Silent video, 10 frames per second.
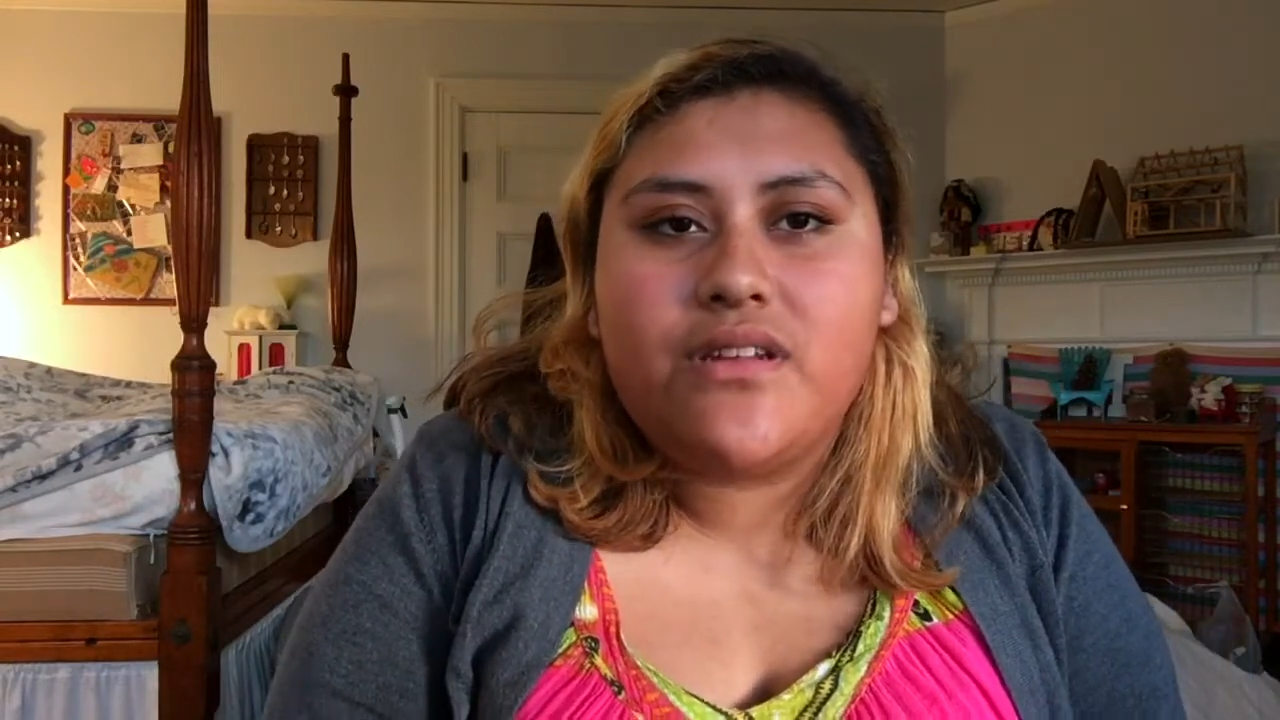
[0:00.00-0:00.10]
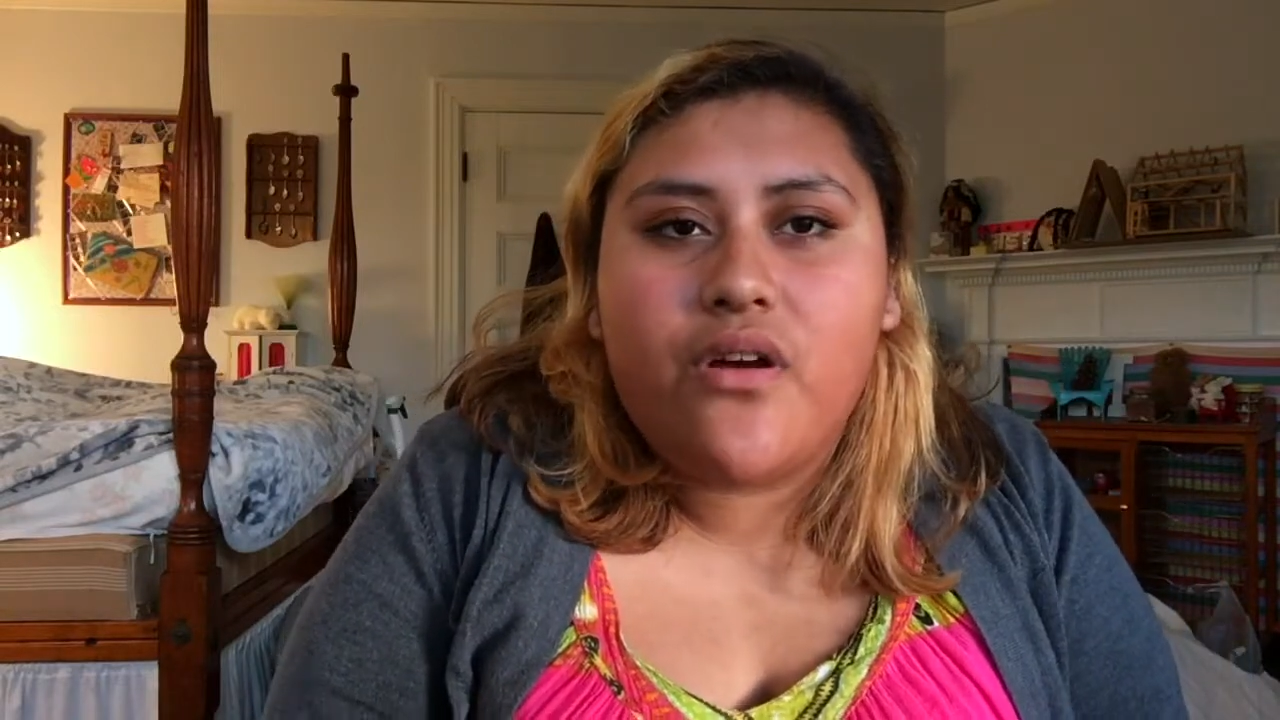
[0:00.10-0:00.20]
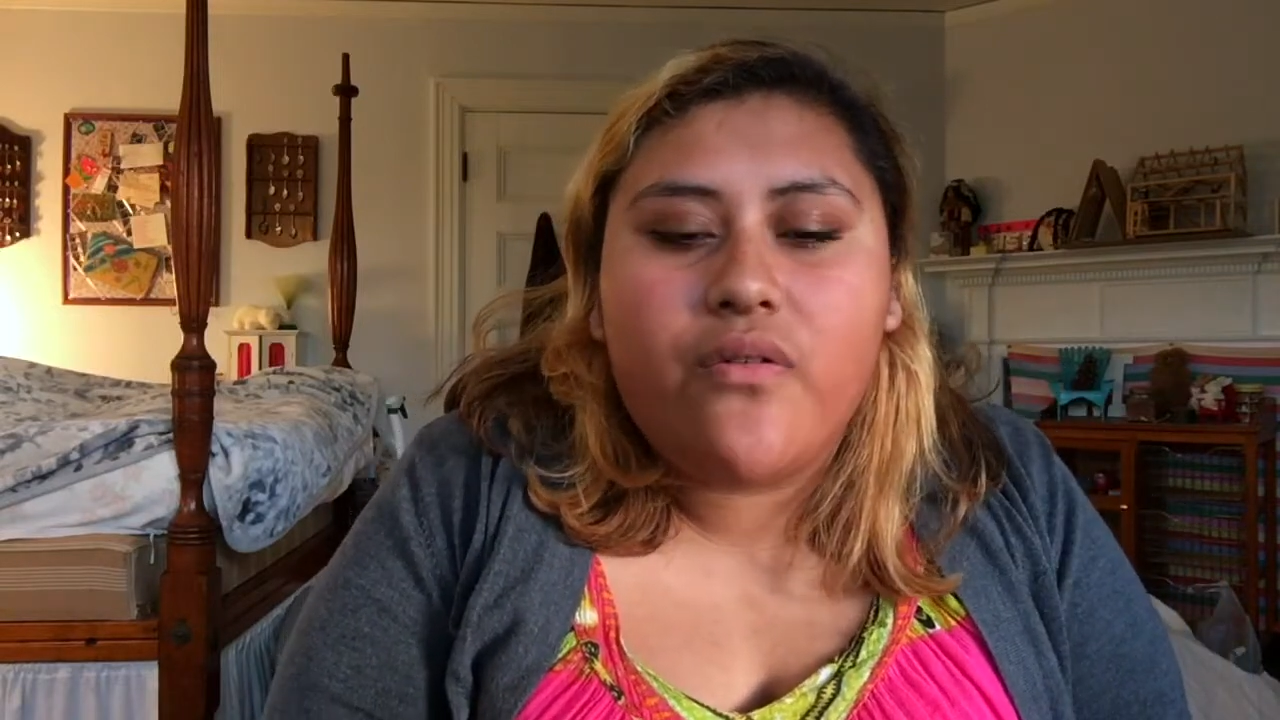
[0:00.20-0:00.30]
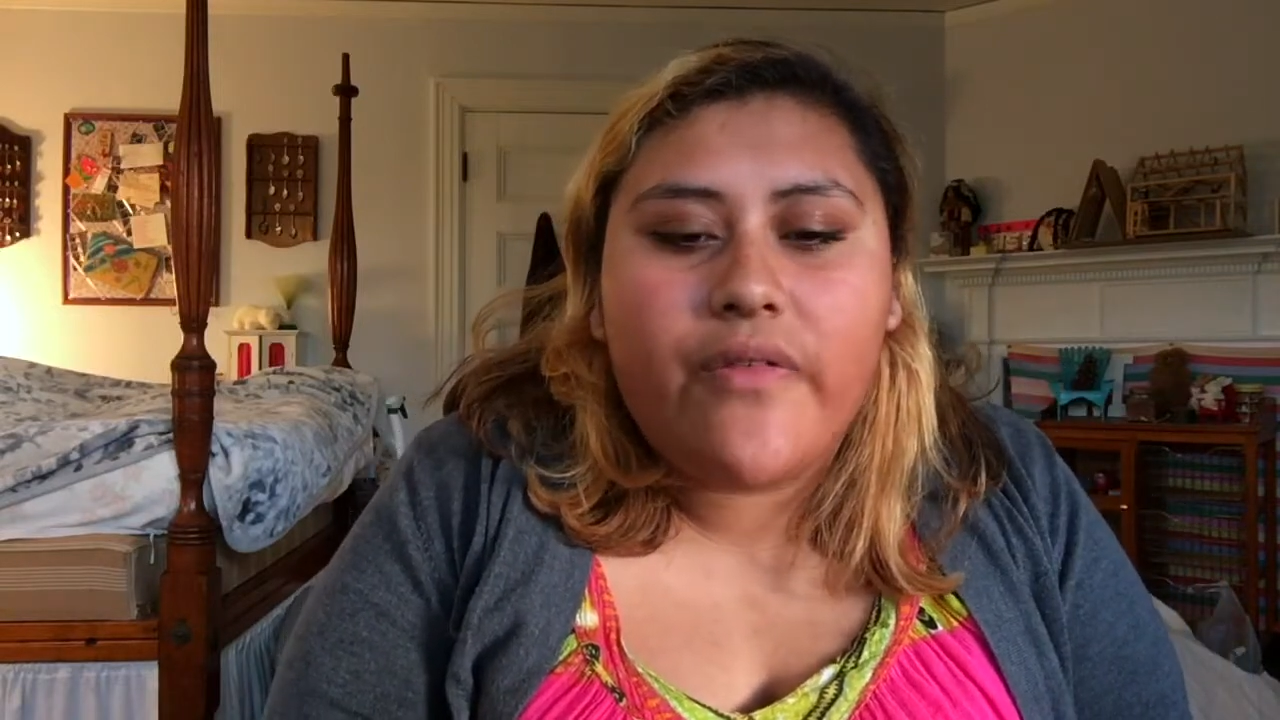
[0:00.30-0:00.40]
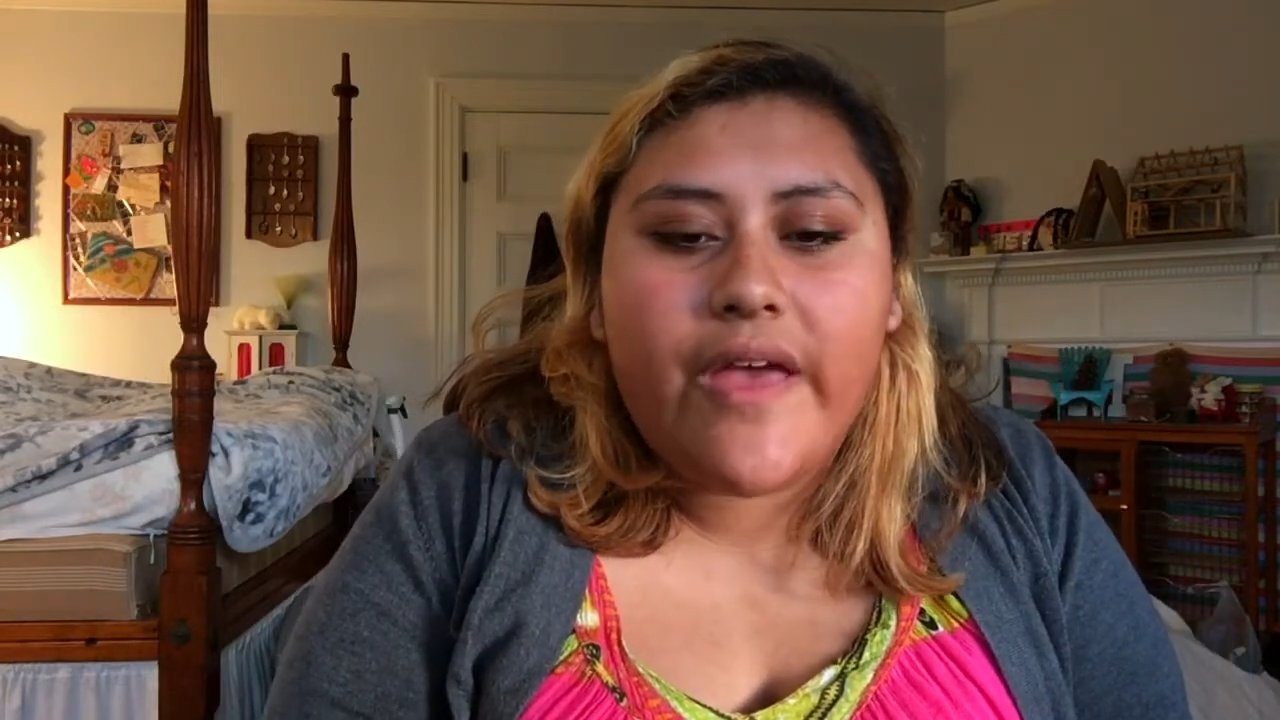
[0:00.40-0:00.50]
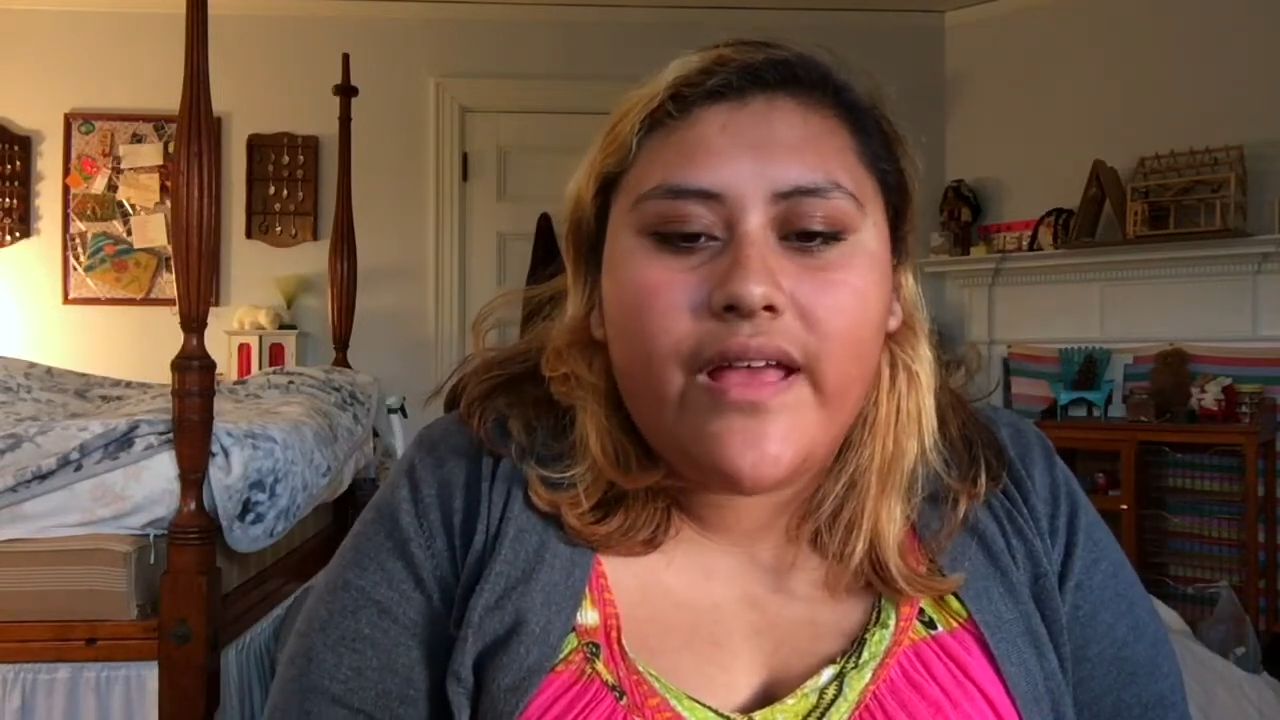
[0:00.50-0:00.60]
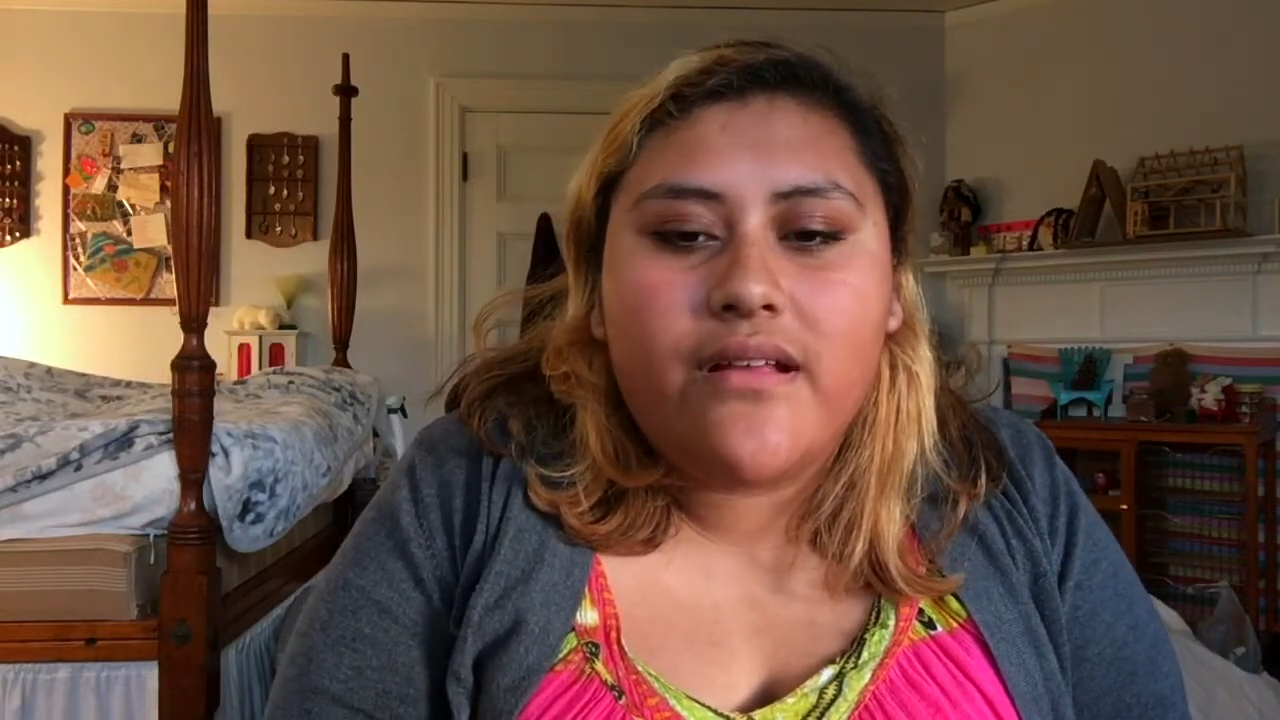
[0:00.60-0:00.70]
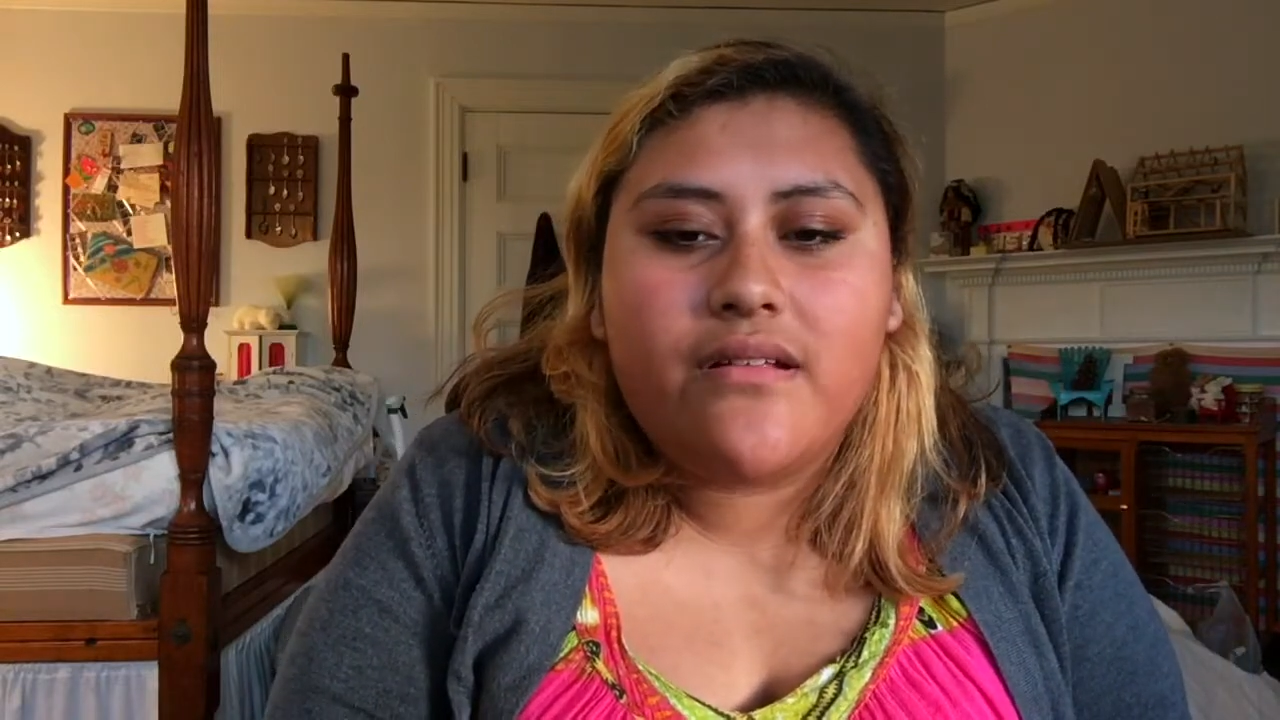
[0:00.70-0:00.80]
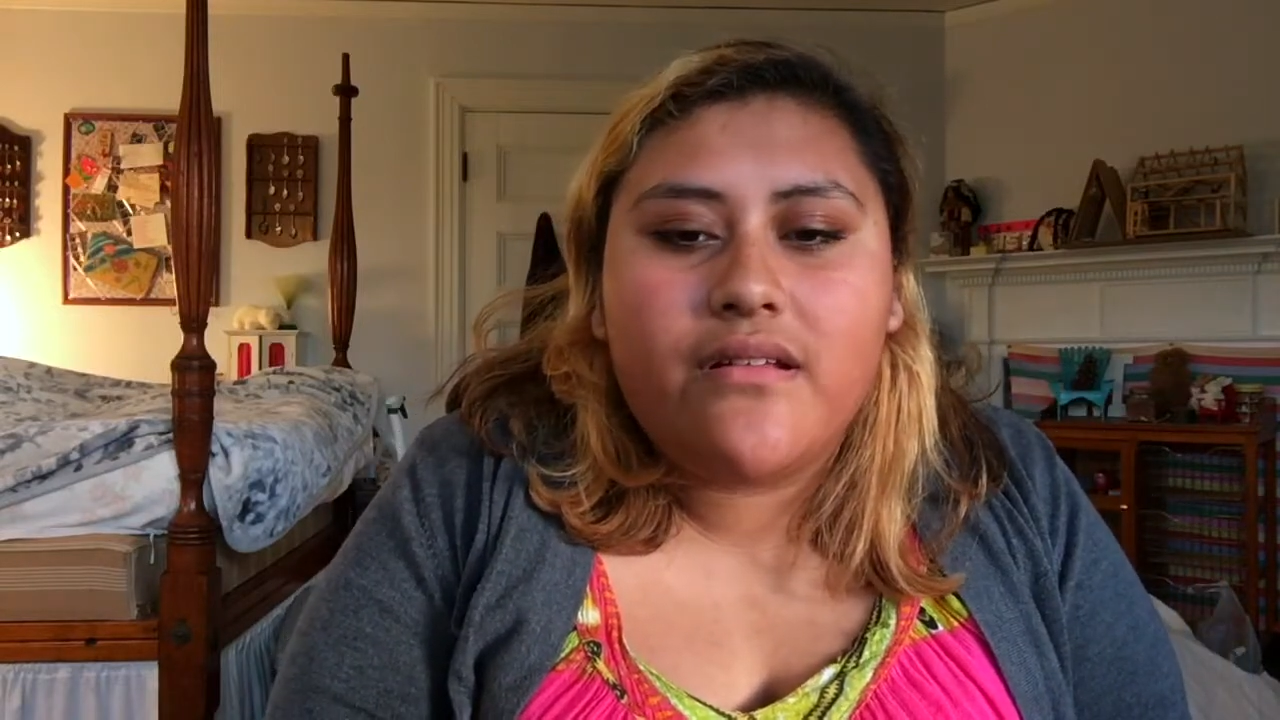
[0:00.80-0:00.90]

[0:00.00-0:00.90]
know that